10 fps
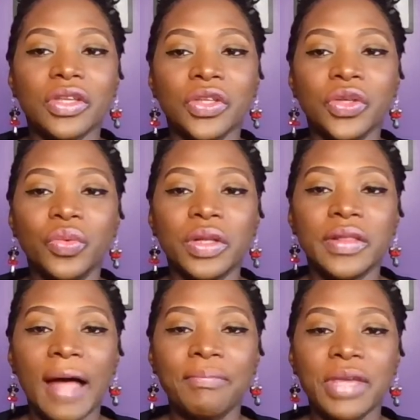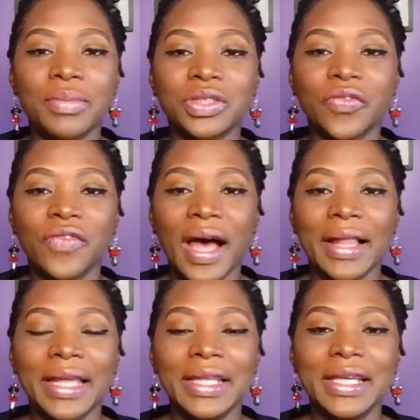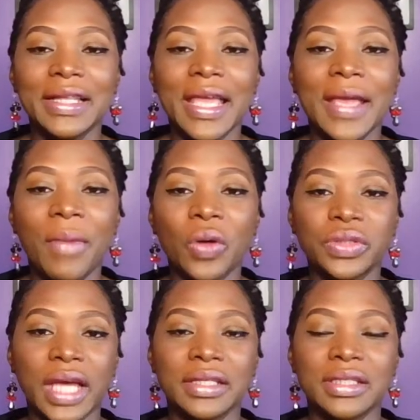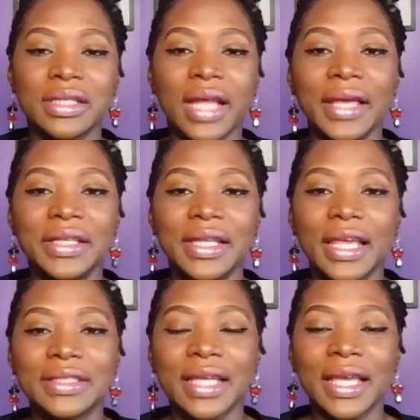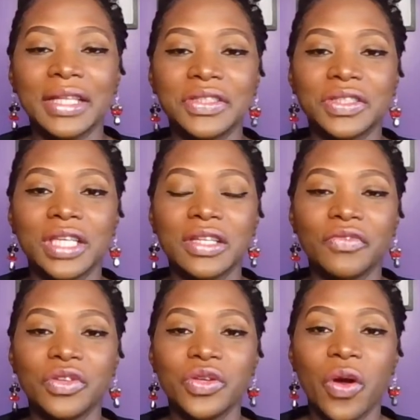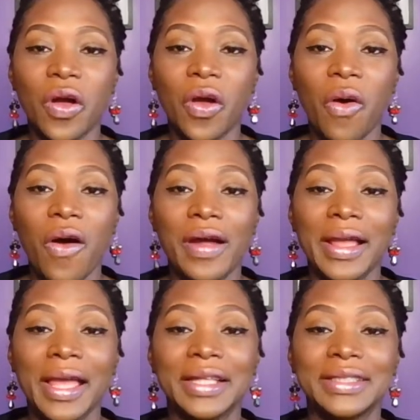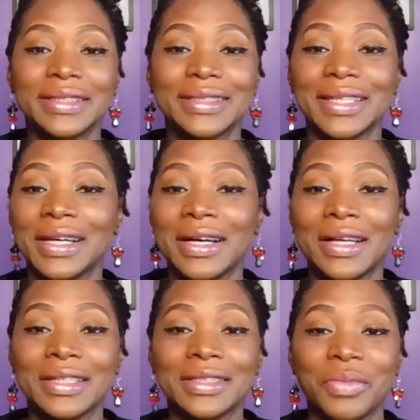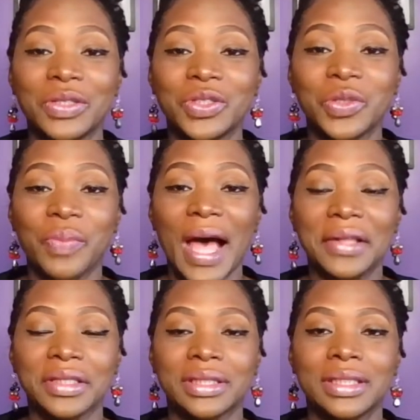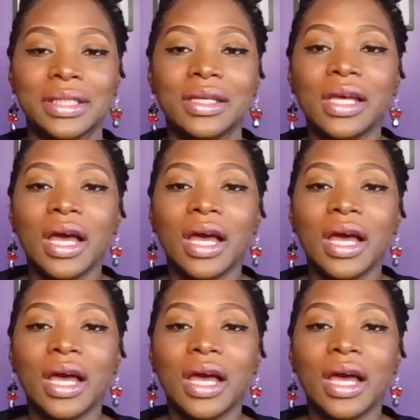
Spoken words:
You will not be able to file any claim outside of the 90 days against the state of New York or against the municipality.